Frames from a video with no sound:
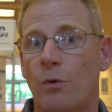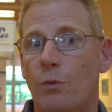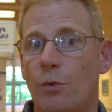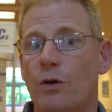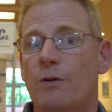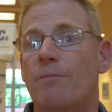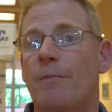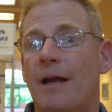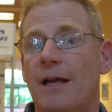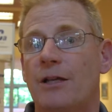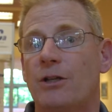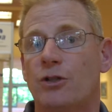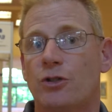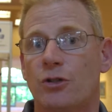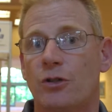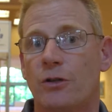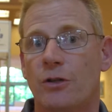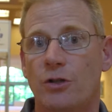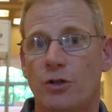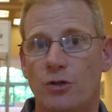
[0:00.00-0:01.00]
where we're making
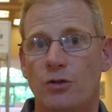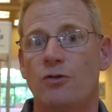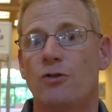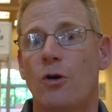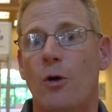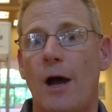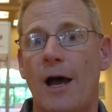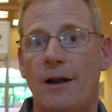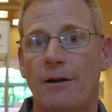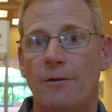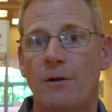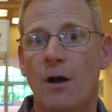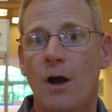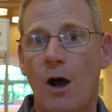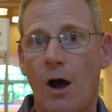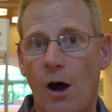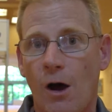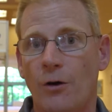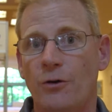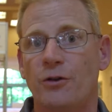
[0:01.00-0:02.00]
sure that you know how
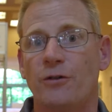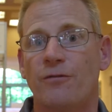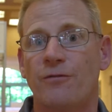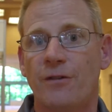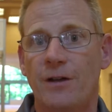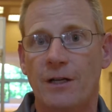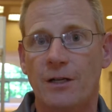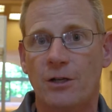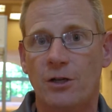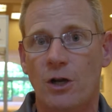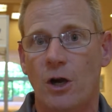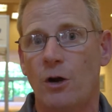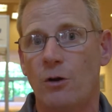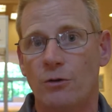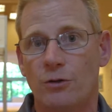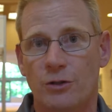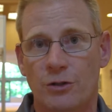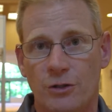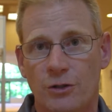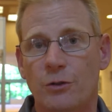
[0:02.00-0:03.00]
to, on your feet,
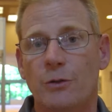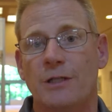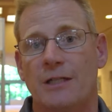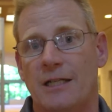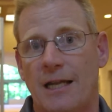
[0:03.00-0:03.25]
coach and do it